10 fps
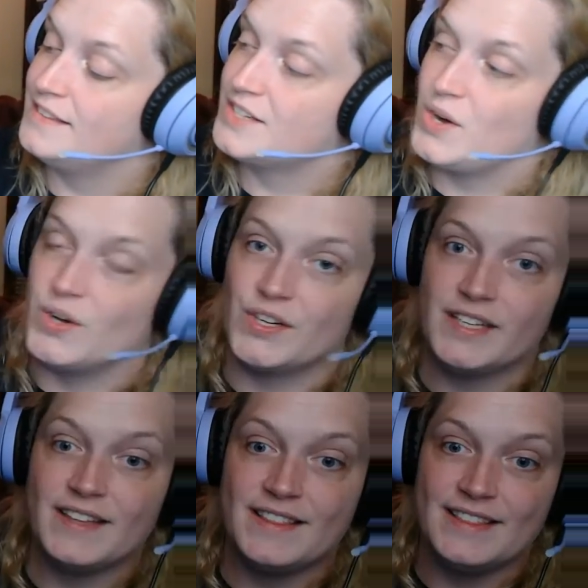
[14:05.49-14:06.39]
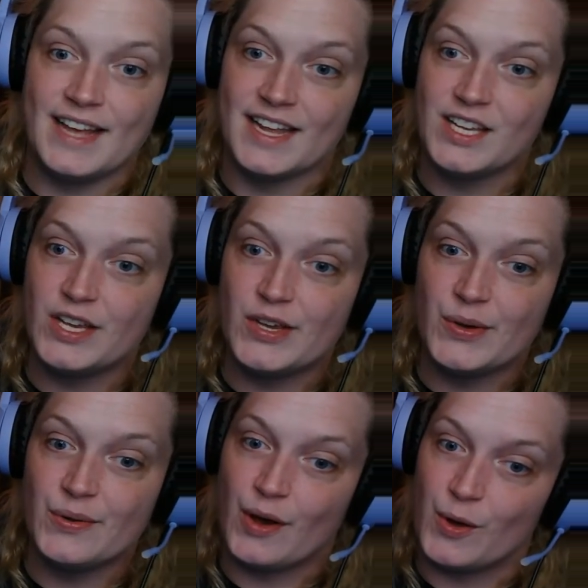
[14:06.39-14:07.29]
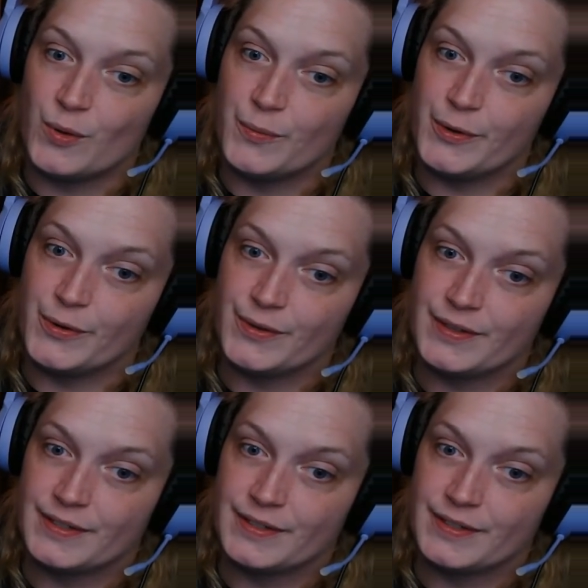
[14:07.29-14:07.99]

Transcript: called Thank You, Omu.